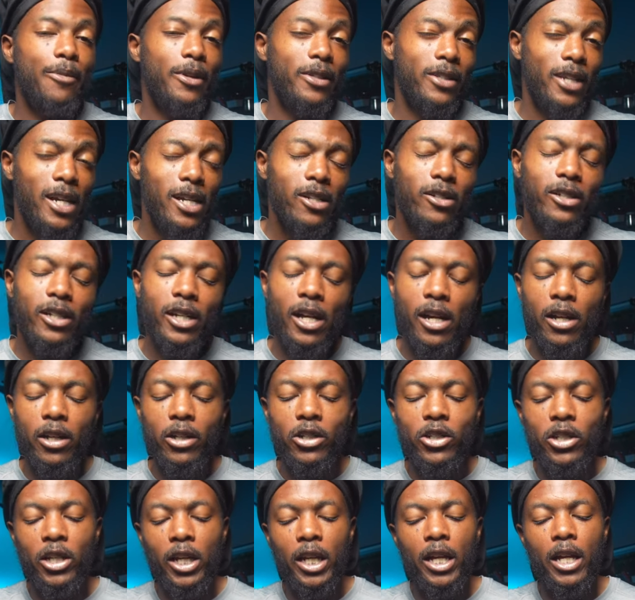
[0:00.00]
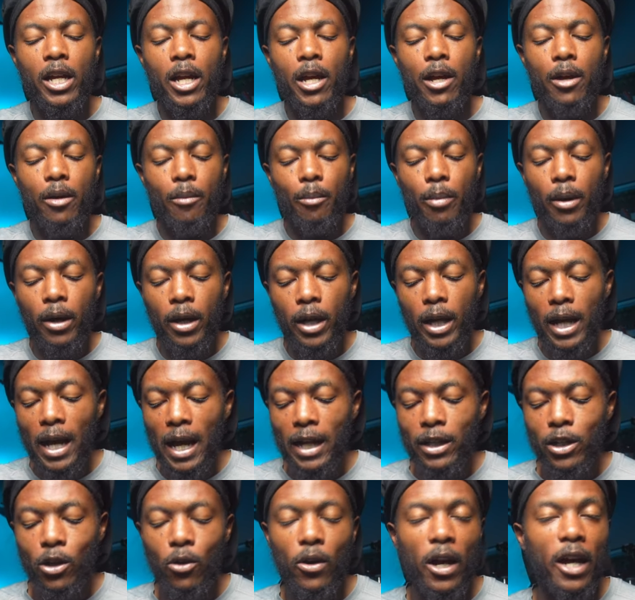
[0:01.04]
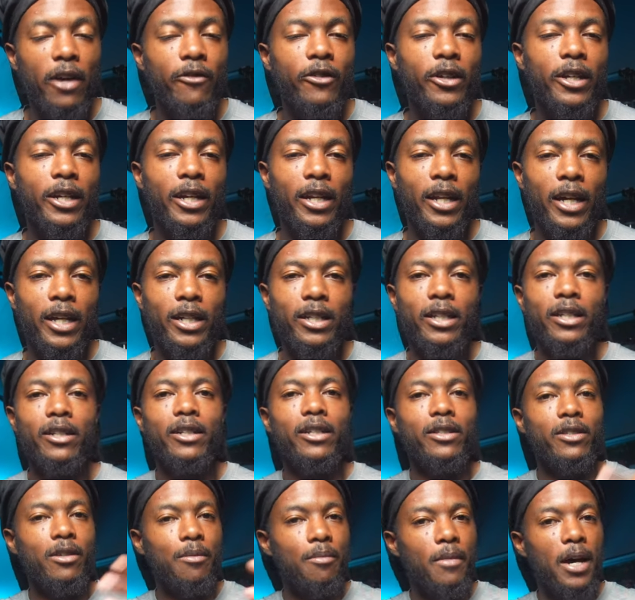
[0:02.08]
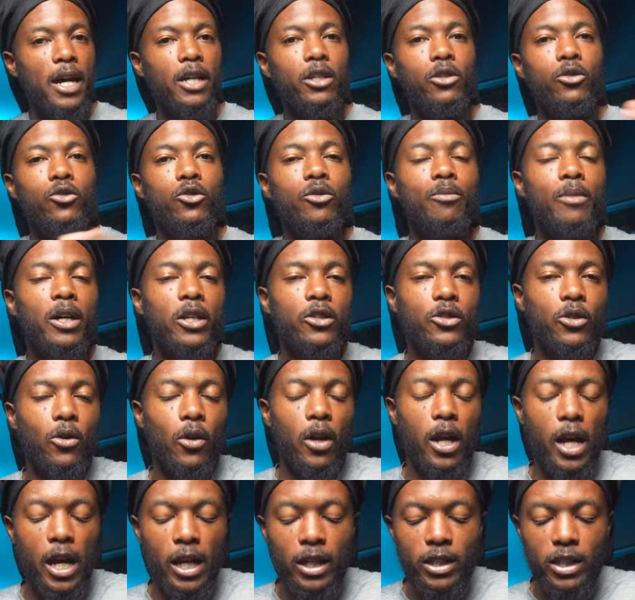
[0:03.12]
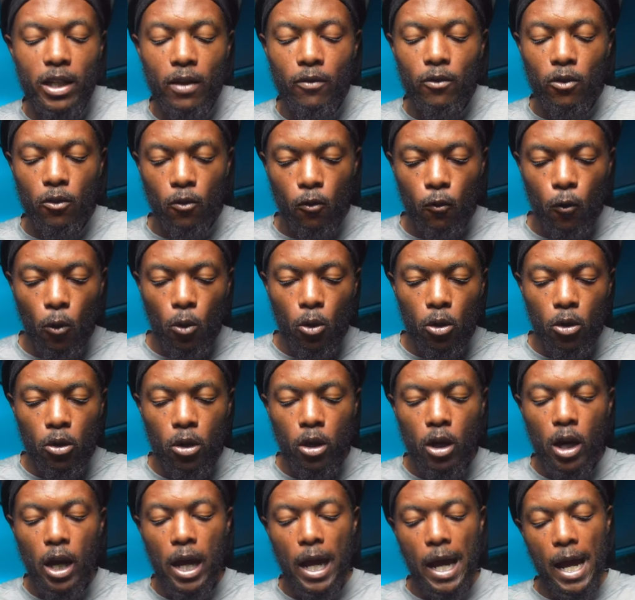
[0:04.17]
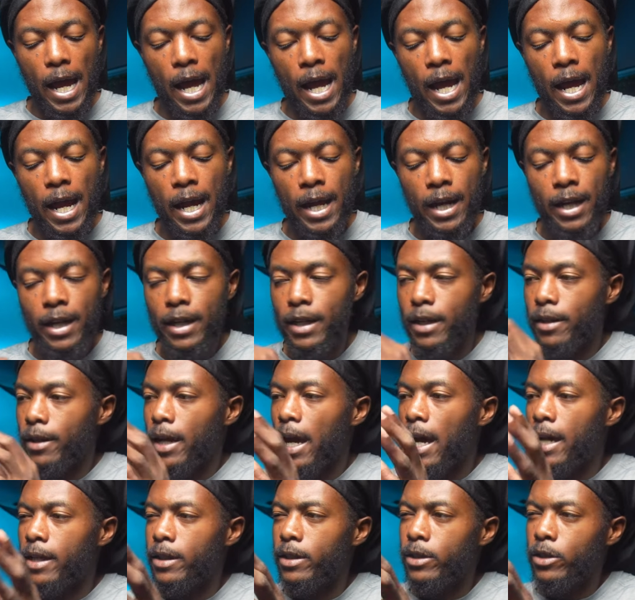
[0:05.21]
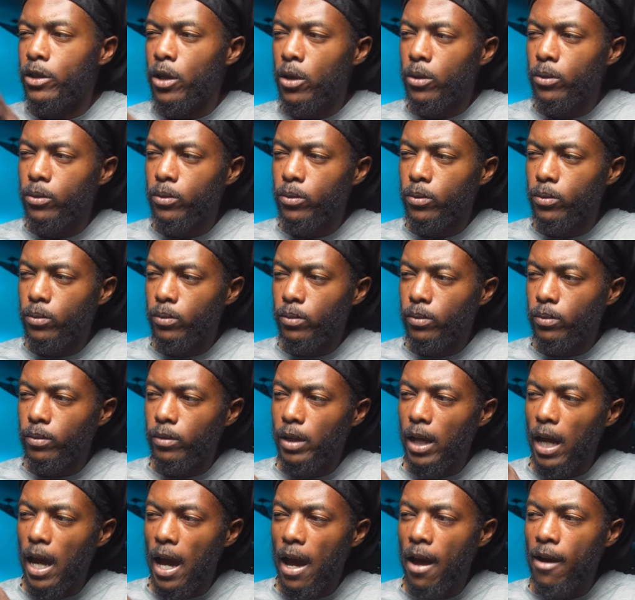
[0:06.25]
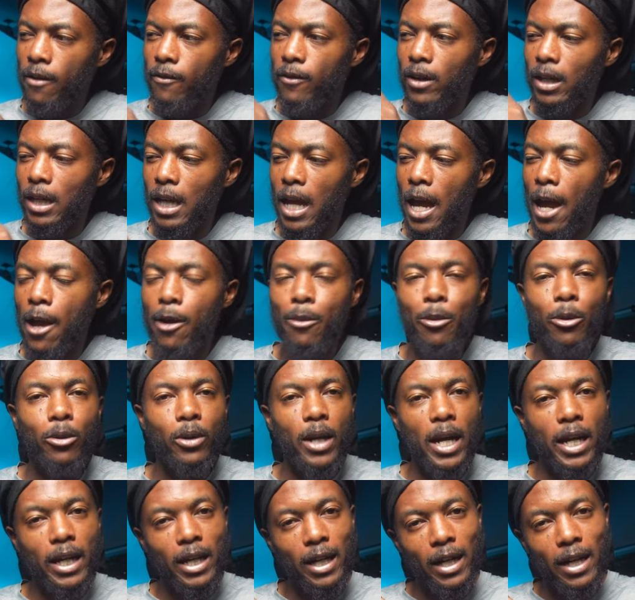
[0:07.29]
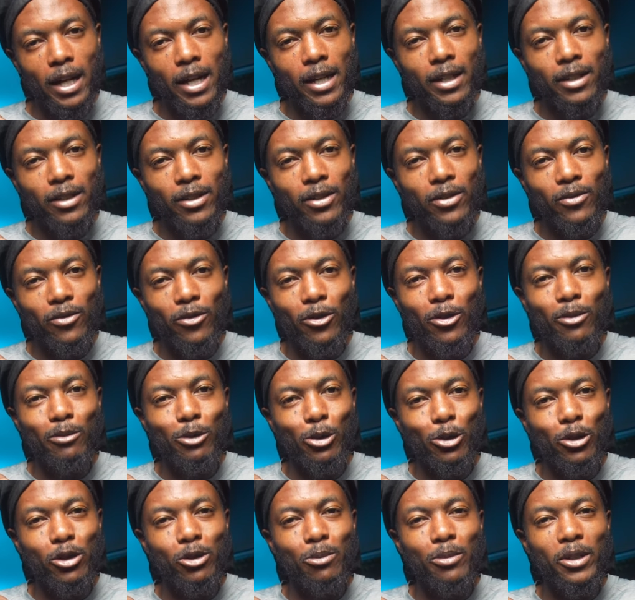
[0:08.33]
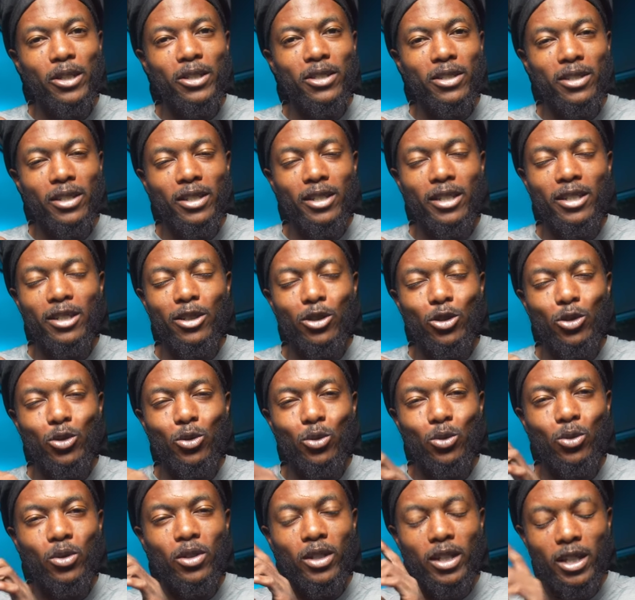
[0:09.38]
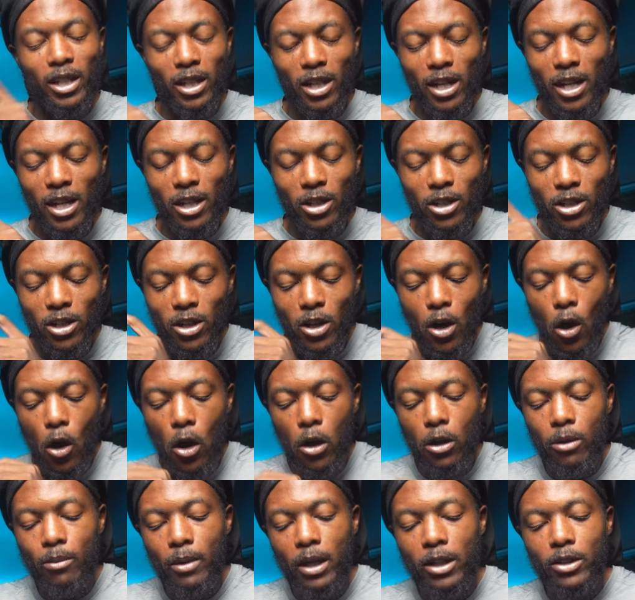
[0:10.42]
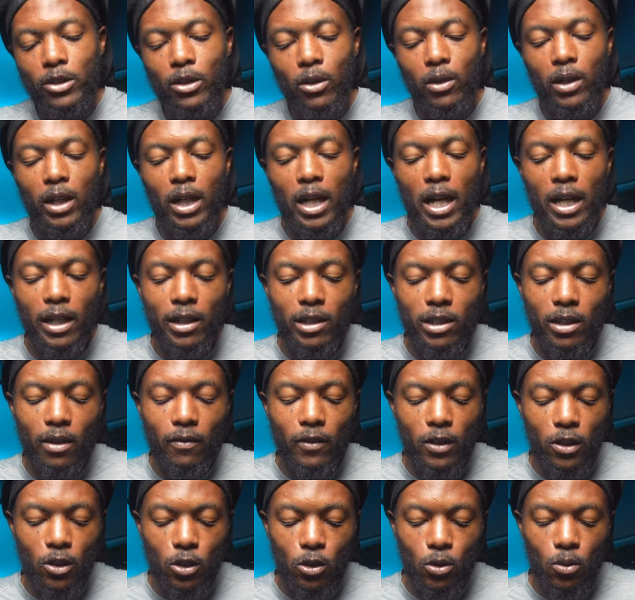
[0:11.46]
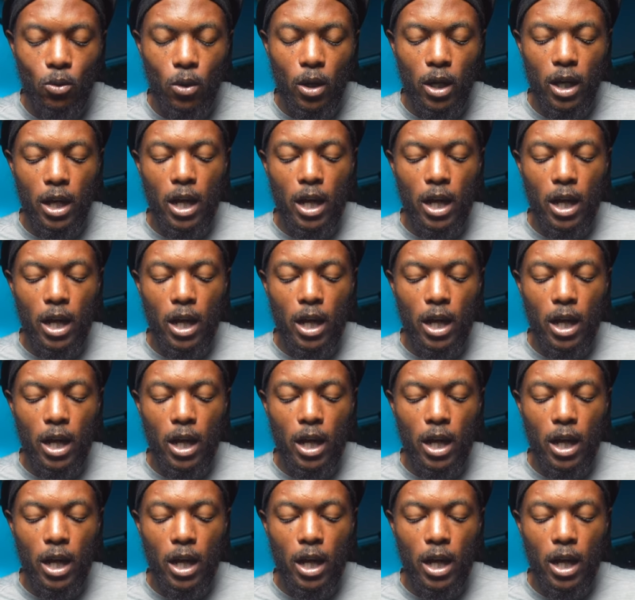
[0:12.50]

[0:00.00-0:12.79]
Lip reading: It's actually kind of G, but I don't have it connected because I'm not using my Sony a7 IV and I don't have a cable that connects from USB-C to the connection on my Sony a7 II.